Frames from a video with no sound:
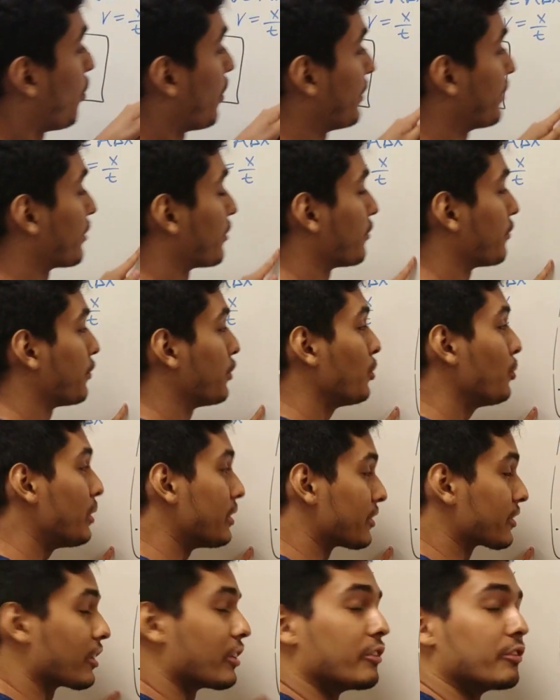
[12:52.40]
When the
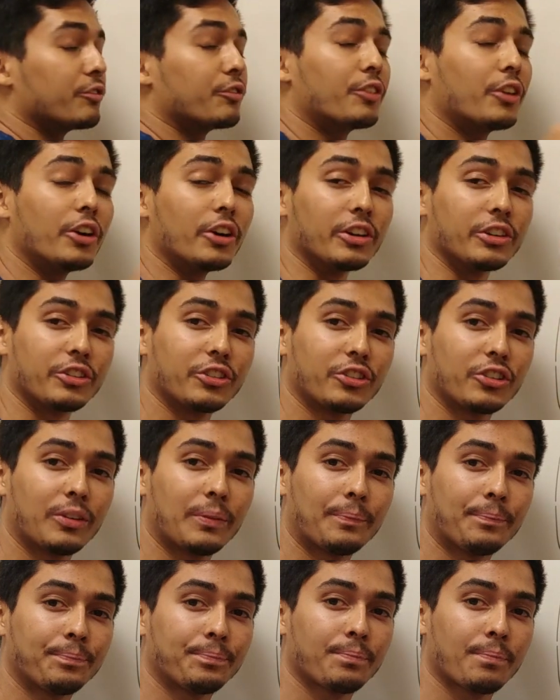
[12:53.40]
fluids
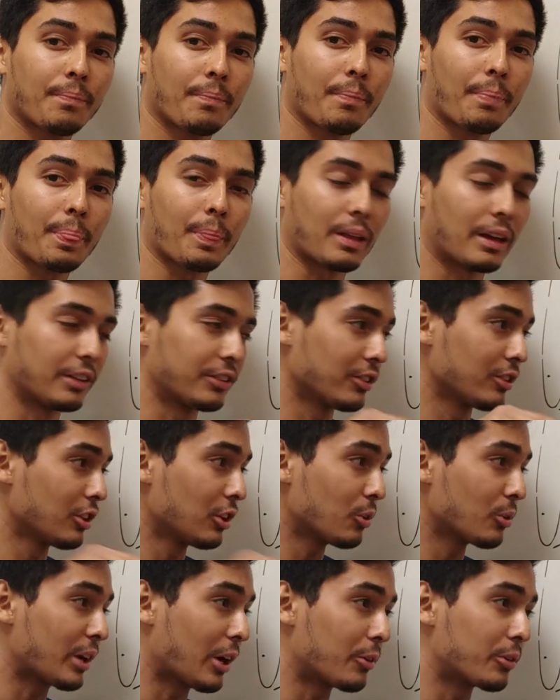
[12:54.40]
converge, it's a
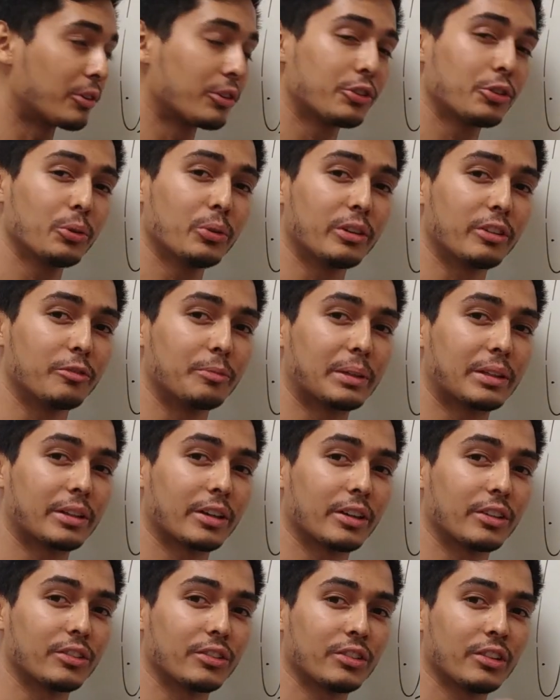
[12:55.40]
little counterintuitive
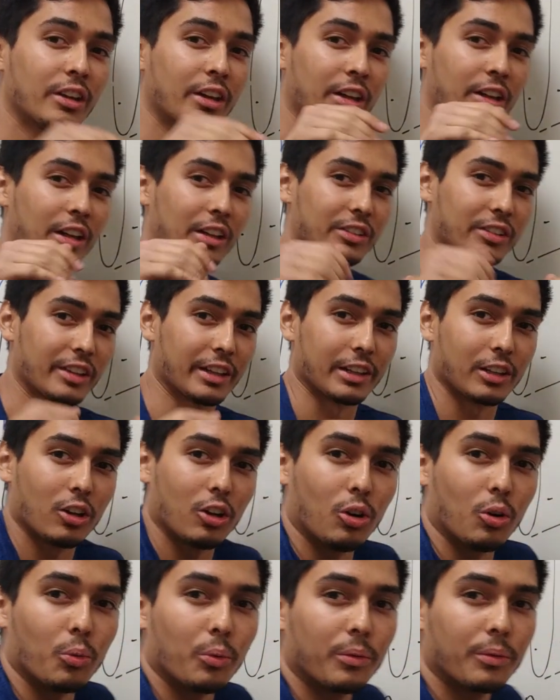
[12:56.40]
because it's like,
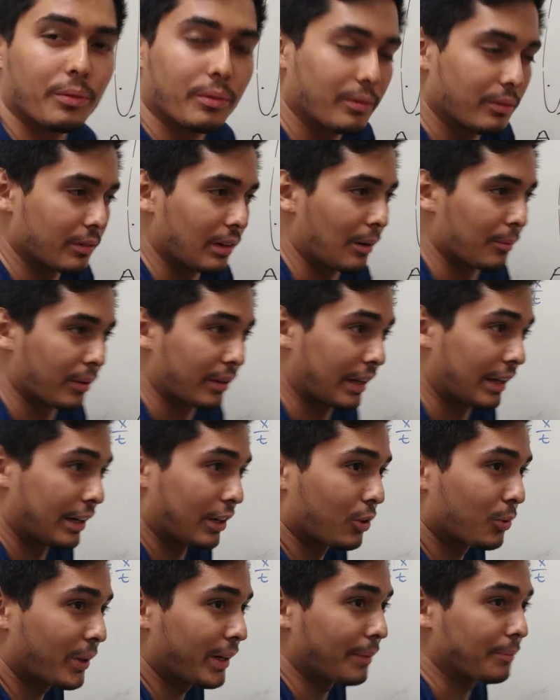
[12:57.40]
oh, I'm
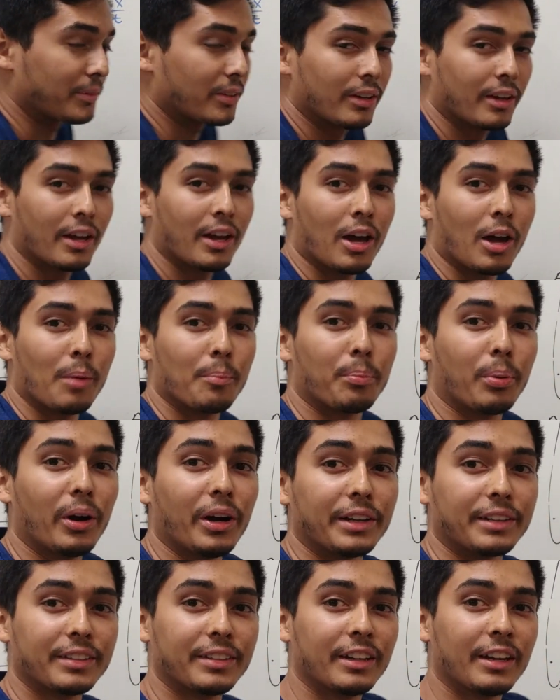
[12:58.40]
getting cramped.
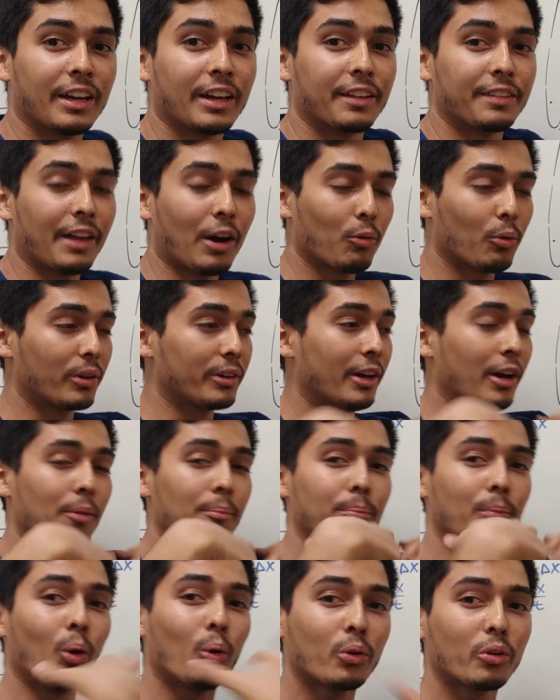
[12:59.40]
But that
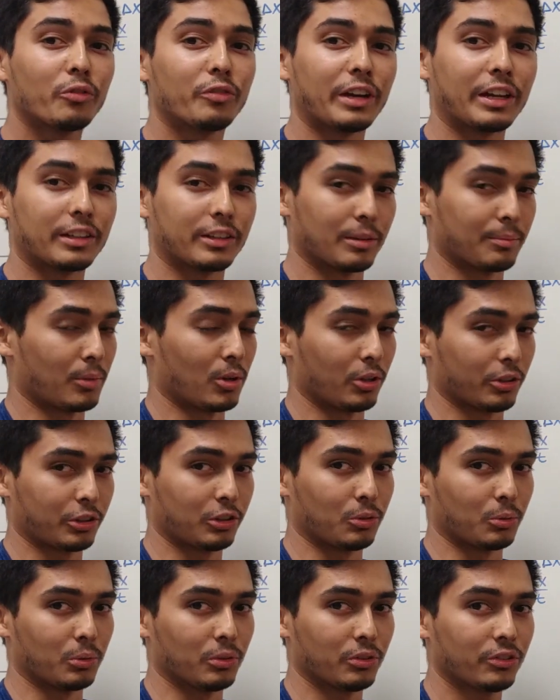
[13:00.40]
would motivate the
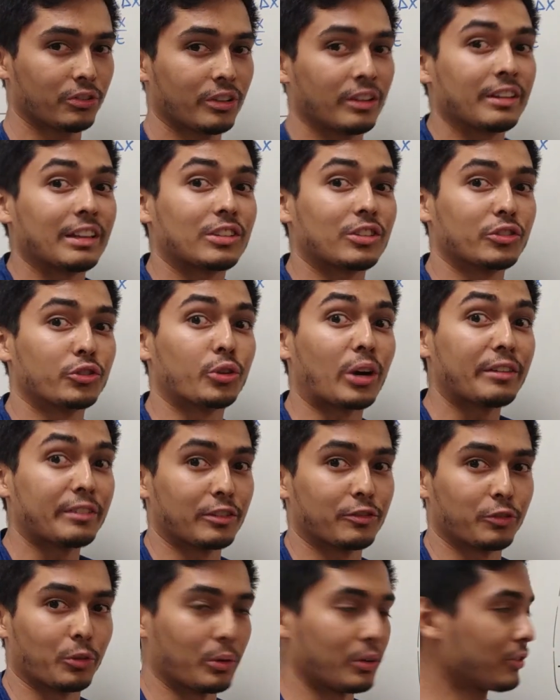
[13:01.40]
molecules. It's a
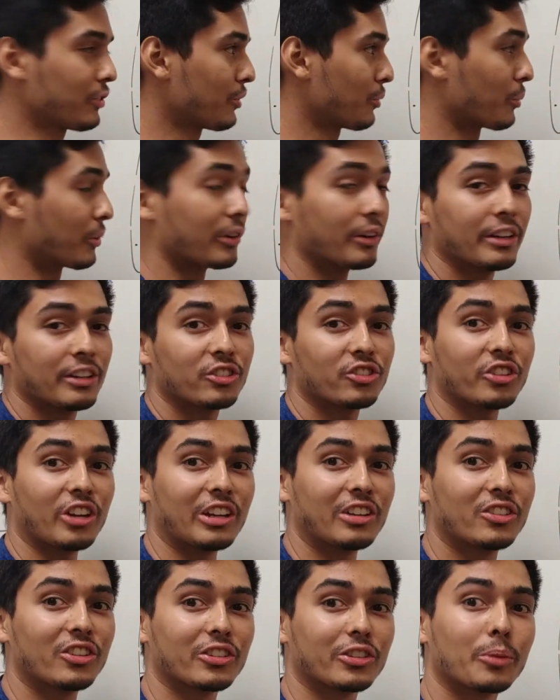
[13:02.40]
driving force. We're
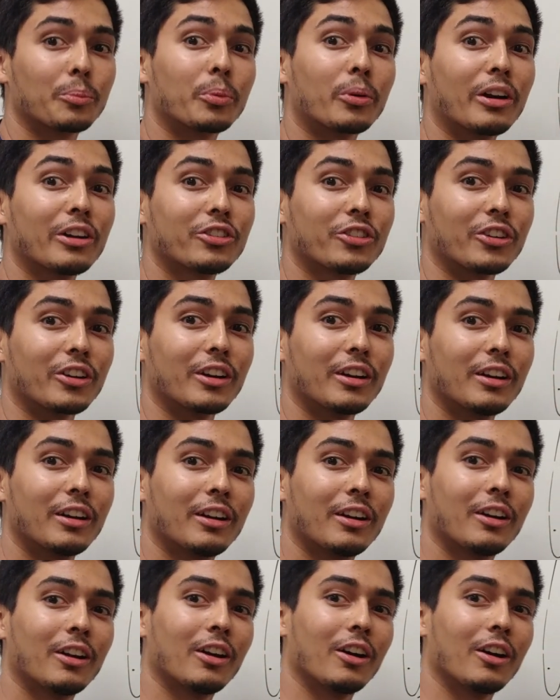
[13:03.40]
changing the pressure.